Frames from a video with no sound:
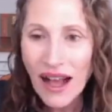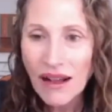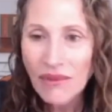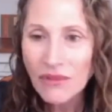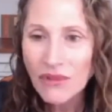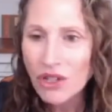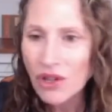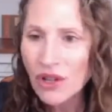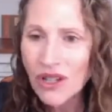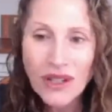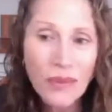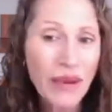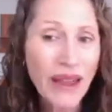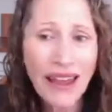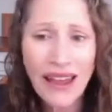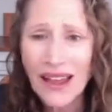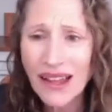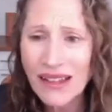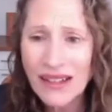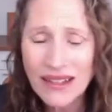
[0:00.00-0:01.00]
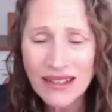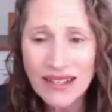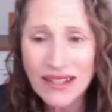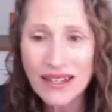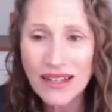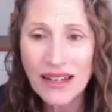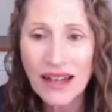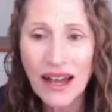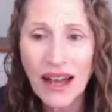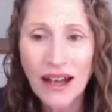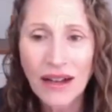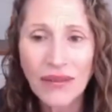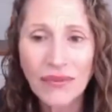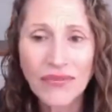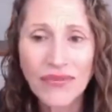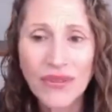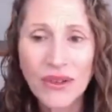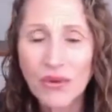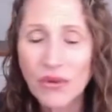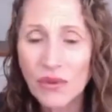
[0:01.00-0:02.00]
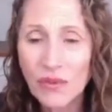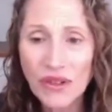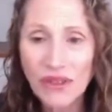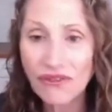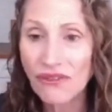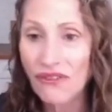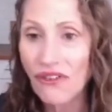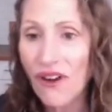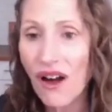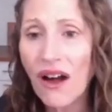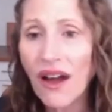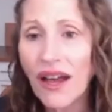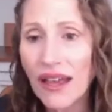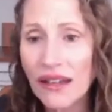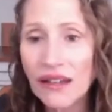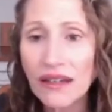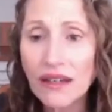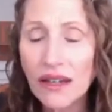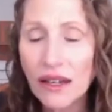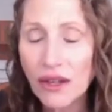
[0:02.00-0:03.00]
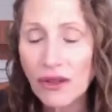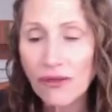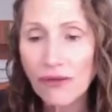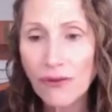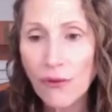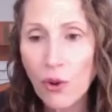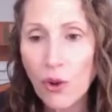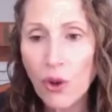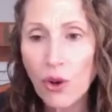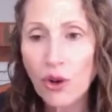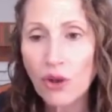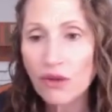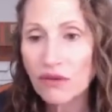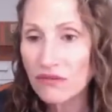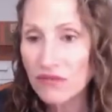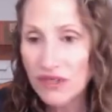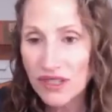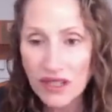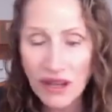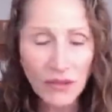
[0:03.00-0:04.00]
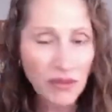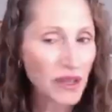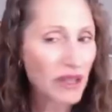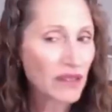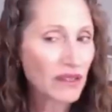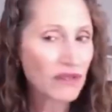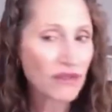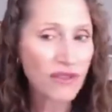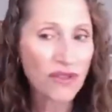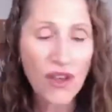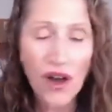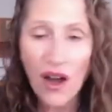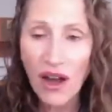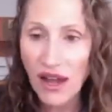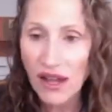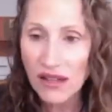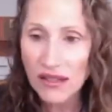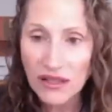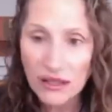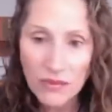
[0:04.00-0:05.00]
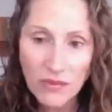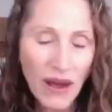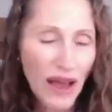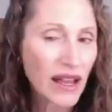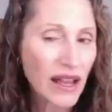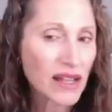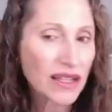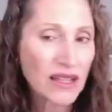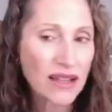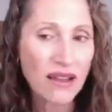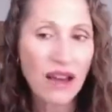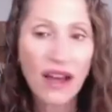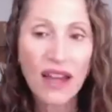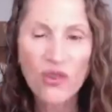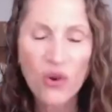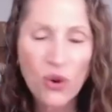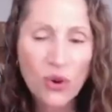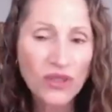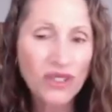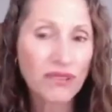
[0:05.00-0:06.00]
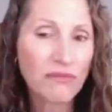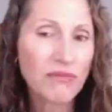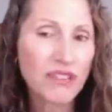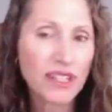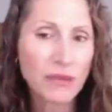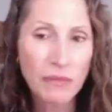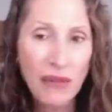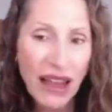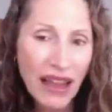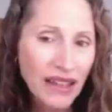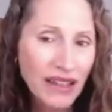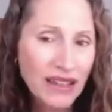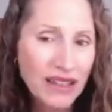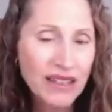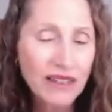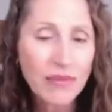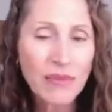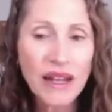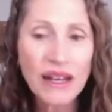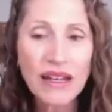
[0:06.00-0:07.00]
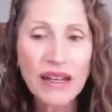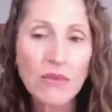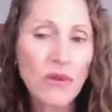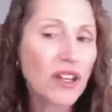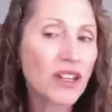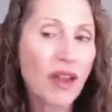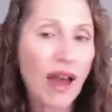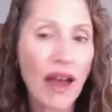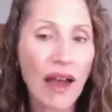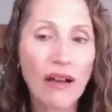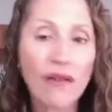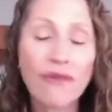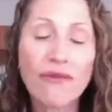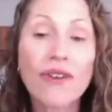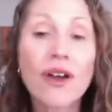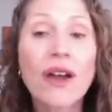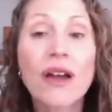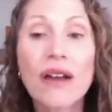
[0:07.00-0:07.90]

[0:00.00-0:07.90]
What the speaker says: yoga pants would be fine for stomach, thighs, backside, or some Spanx, depending what you have.